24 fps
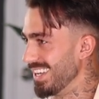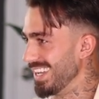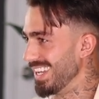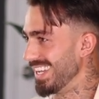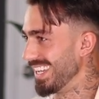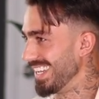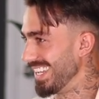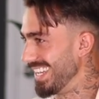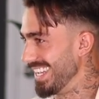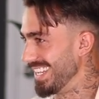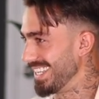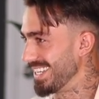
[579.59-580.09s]

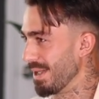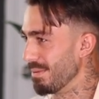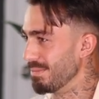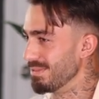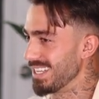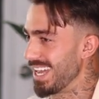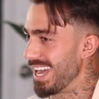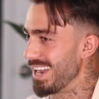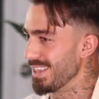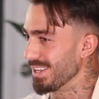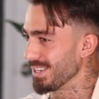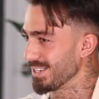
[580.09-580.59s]
He
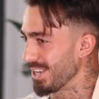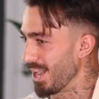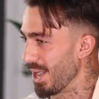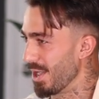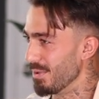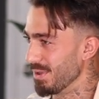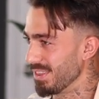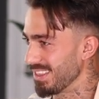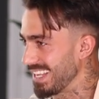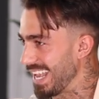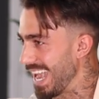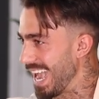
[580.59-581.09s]
comes out of the car
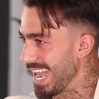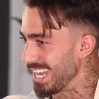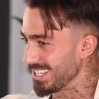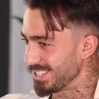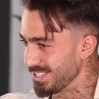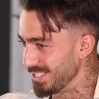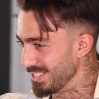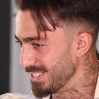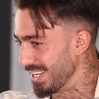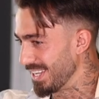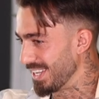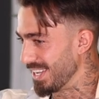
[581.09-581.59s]
with cash,
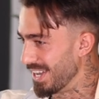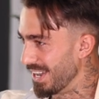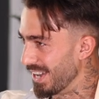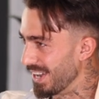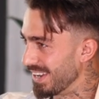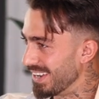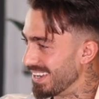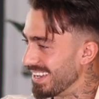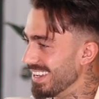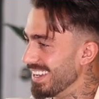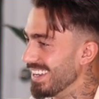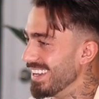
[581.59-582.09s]
and he's like, with a
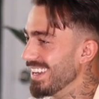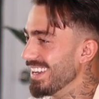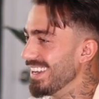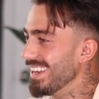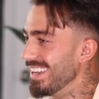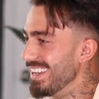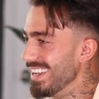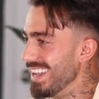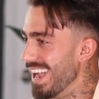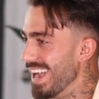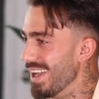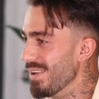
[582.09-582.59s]
Spro in
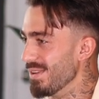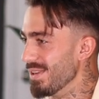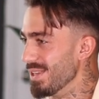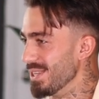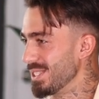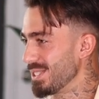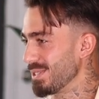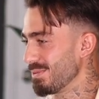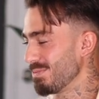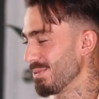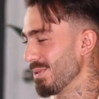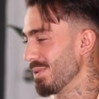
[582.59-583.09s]
hand. Yeah,
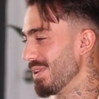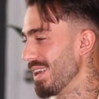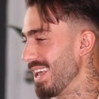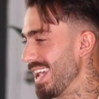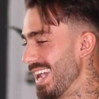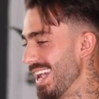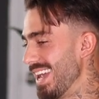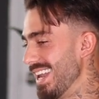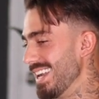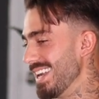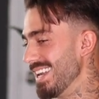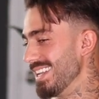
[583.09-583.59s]
with a Spro in
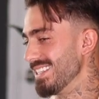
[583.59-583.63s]
hand.